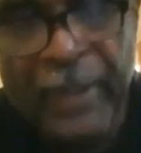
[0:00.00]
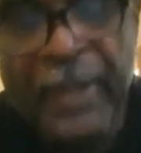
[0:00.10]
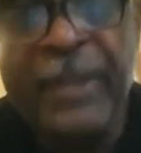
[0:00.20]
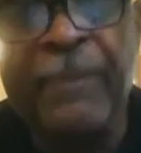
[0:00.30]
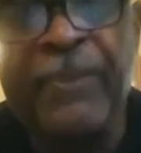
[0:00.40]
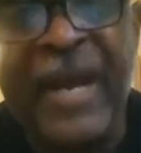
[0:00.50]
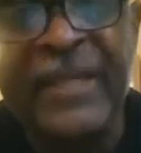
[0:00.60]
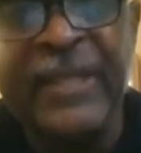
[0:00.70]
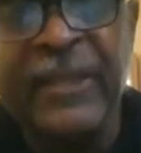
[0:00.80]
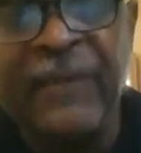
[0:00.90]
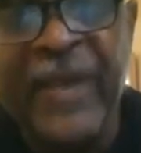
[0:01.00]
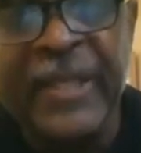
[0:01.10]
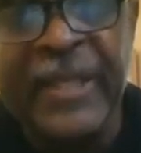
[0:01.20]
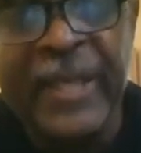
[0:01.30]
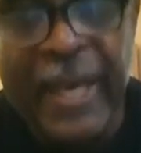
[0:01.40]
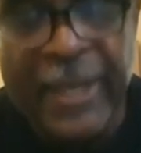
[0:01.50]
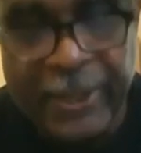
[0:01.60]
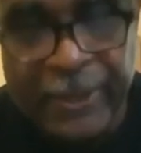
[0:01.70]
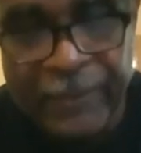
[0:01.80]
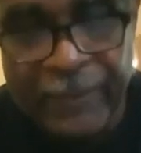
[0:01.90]
The process of
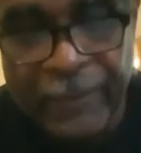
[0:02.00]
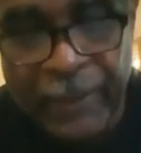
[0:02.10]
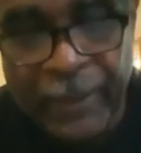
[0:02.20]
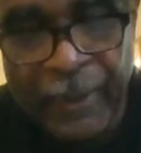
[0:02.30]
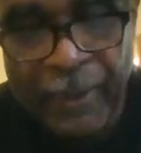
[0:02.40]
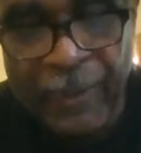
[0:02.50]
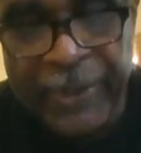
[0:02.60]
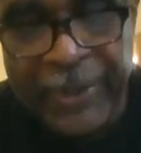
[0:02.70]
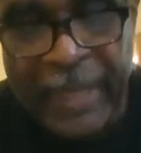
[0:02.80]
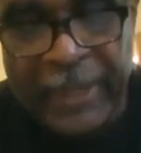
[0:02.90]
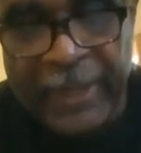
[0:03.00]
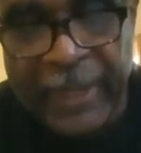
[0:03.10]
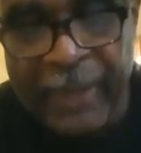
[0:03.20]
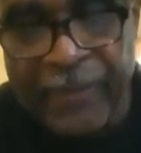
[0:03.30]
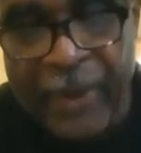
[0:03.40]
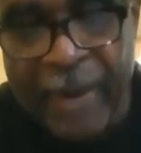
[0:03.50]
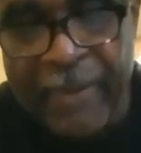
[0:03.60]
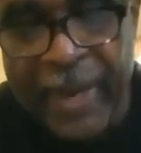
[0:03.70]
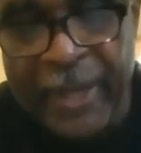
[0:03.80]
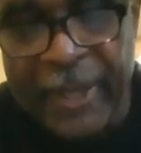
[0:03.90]
education was not seen
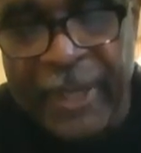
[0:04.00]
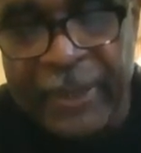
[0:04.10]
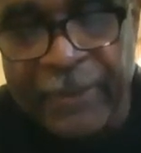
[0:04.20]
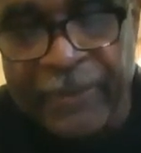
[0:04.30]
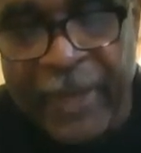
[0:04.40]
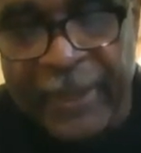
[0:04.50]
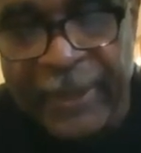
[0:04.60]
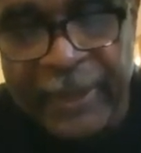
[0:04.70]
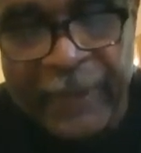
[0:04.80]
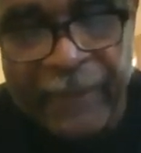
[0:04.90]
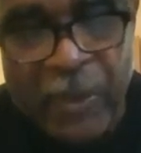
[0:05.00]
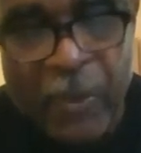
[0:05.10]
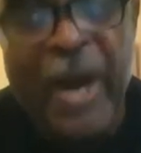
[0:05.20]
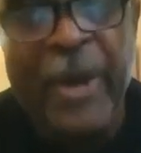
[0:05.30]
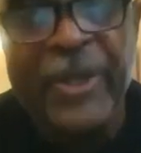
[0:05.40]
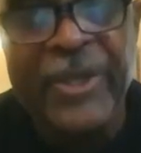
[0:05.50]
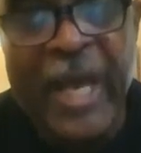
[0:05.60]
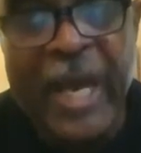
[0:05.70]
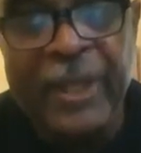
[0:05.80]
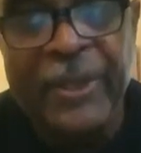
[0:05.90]
primarily as a process of acquiring
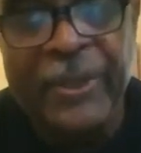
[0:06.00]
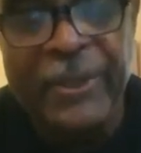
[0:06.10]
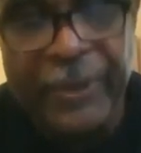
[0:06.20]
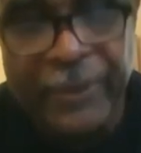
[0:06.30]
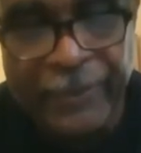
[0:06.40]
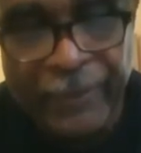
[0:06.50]
knowledge.